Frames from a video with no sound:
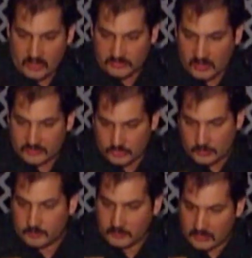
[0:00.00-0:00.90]
I'll talk to
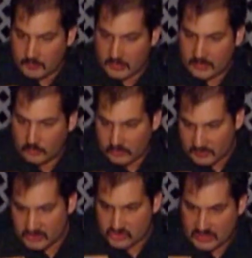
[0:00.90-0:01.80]
him in a minute. Well, let me
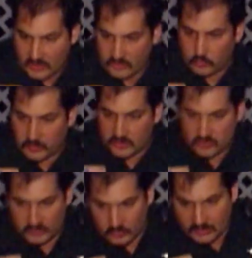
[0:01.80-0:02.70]
just handle this one
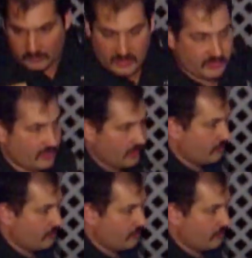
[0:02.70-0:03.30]
issue, then we'll come back to that.